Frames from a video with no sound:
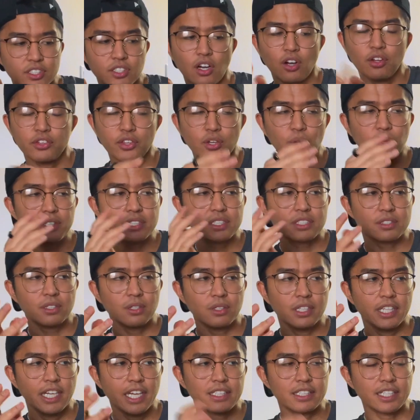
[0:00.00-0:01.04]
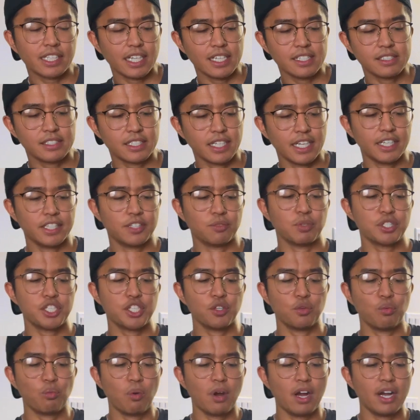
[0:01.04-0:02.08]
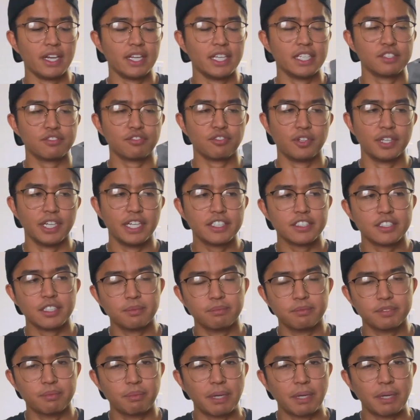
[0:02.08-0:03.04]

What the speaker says: Although it's still leaked, like I said, what you want is for it to